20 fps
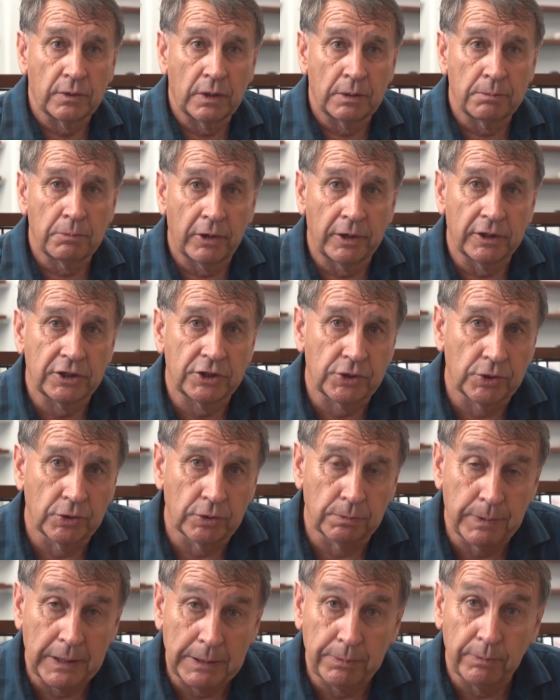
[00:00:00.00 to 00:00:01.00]
it might
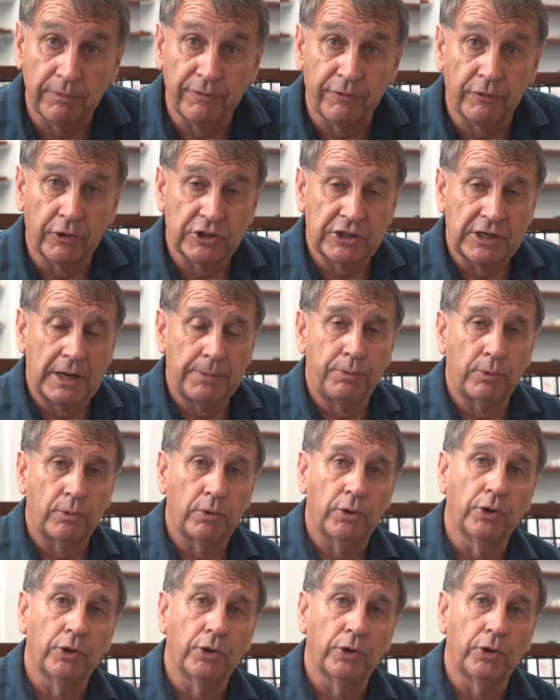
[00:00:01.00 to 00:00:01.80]
suit people, for example,